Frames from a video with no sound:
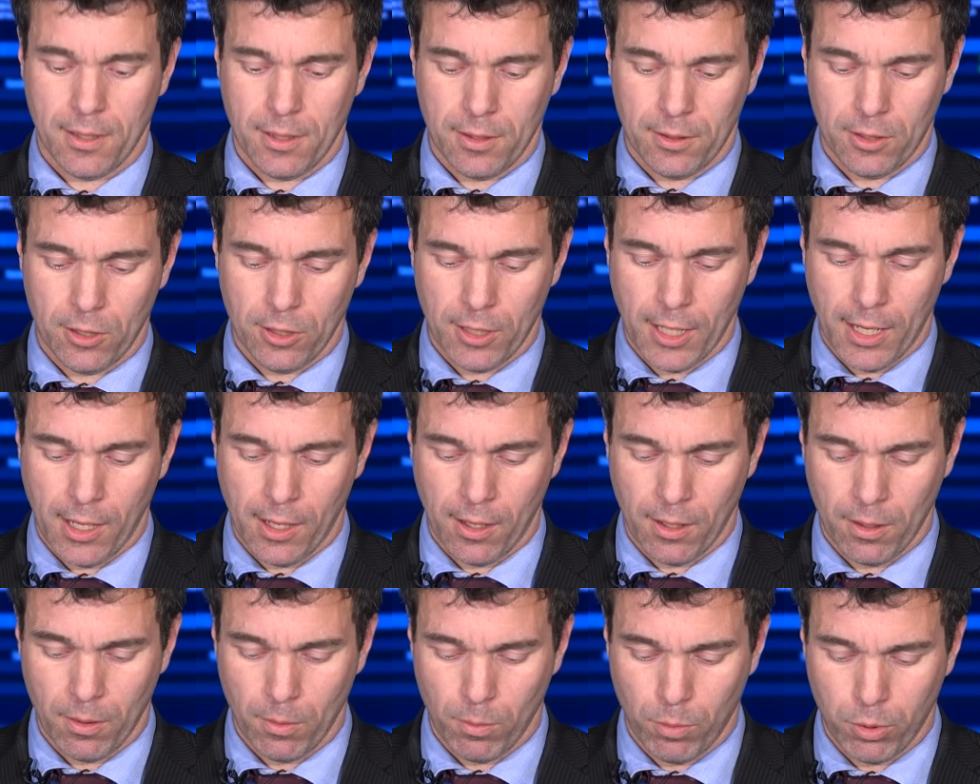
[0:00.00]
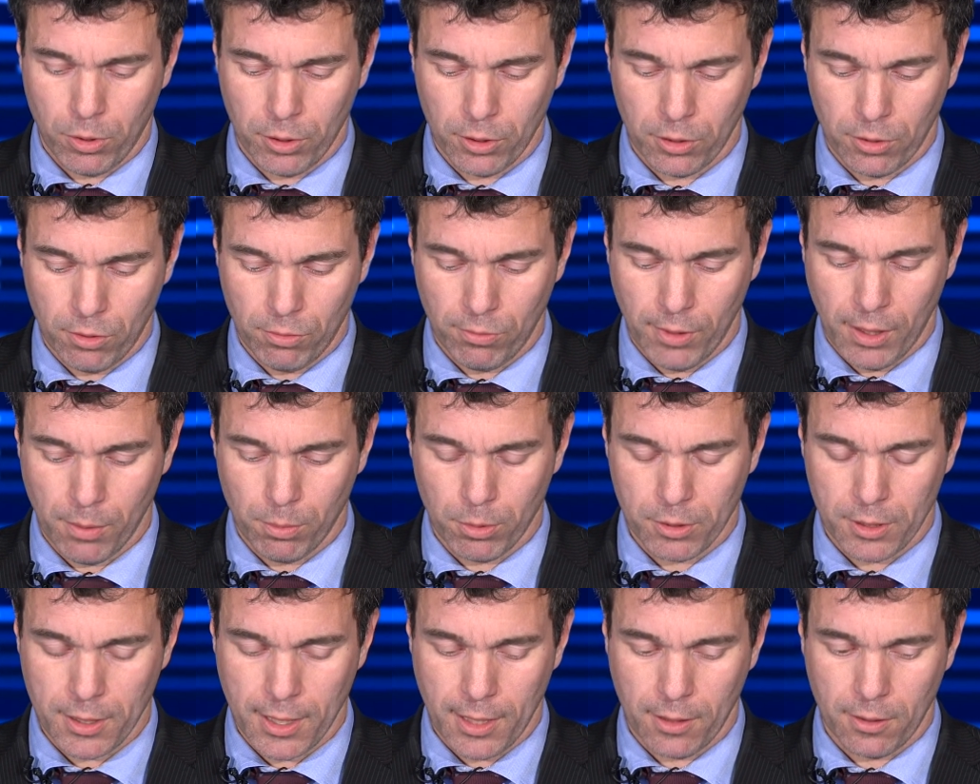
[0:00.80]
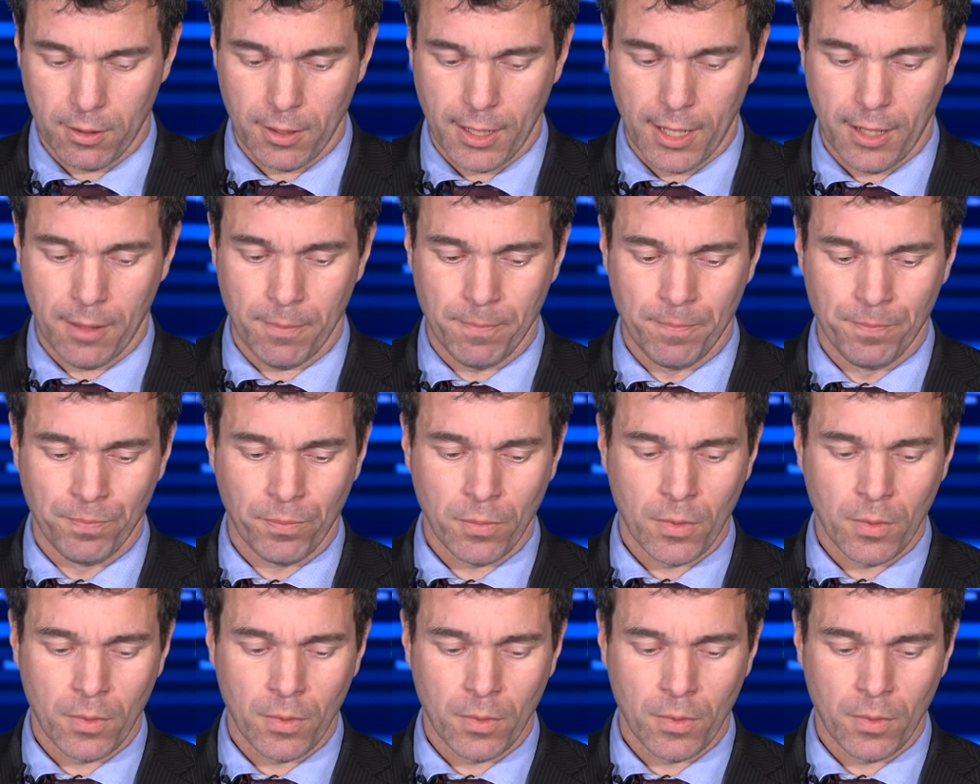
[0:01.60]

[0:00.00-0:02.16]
today, 0.3% today.